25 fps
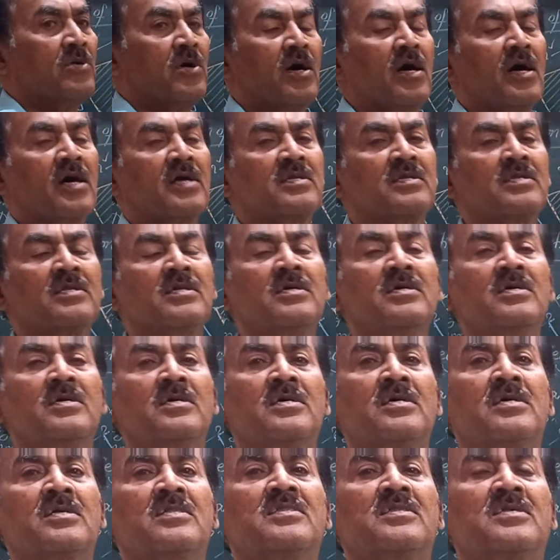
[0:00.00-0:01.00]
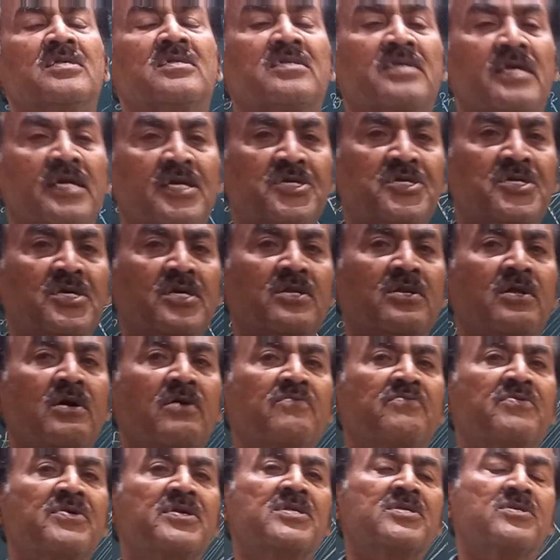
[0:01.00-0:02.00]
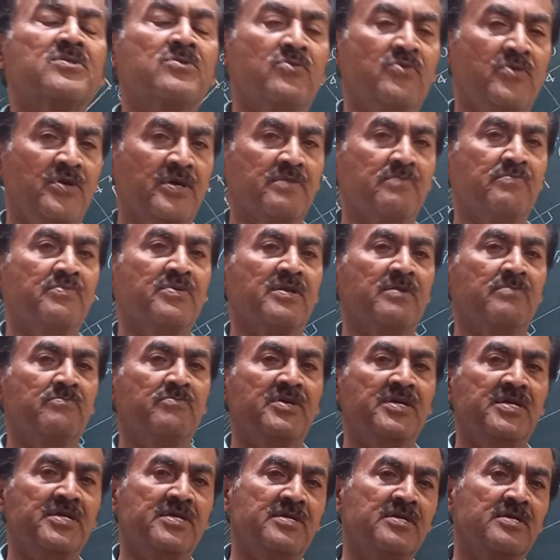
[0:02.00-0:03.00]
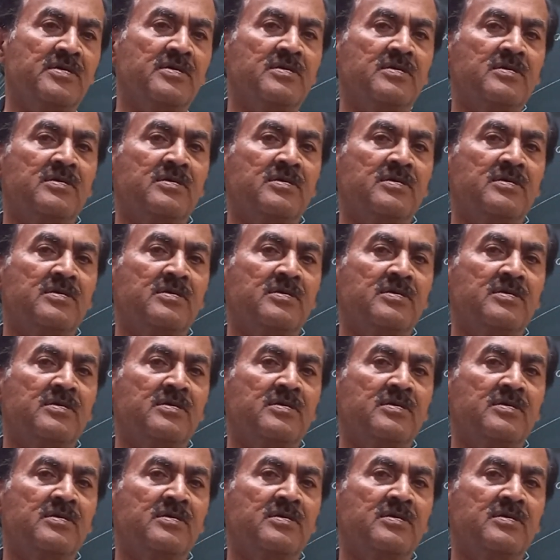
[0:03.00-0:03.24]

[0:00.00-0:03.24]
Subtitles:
on the section of a square pyramid.